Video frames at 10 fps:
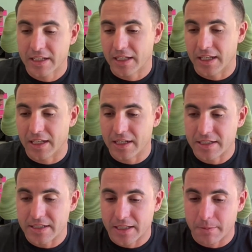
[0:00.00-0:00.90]

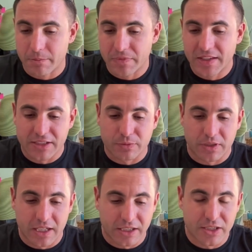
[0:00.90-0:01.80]
and um, that's what
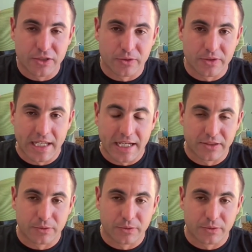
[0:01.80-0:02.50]
kind of cured that.